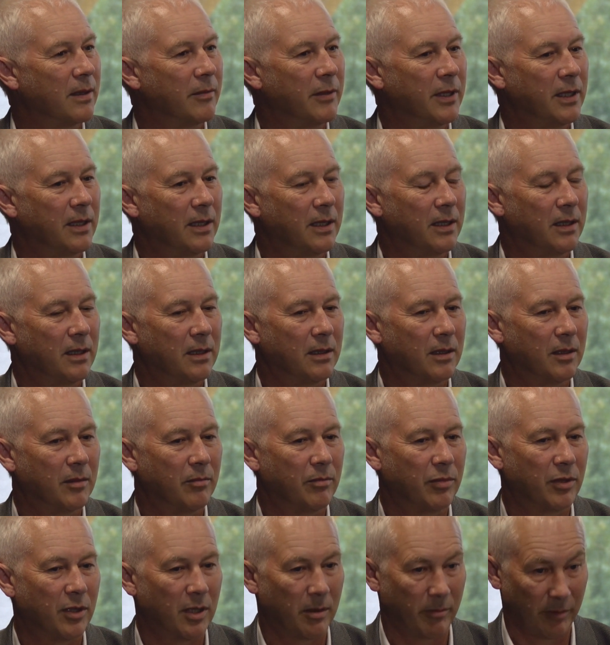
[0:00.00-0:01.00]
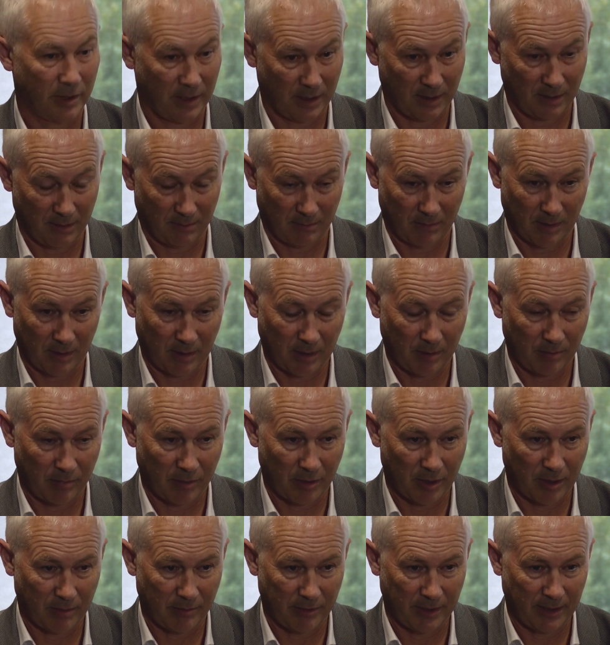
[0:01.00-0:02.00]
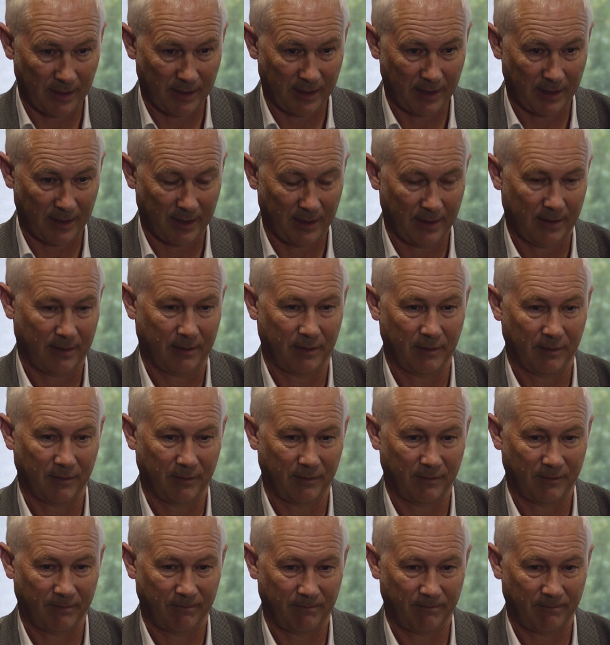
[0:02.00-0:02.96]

I mean, the primary task of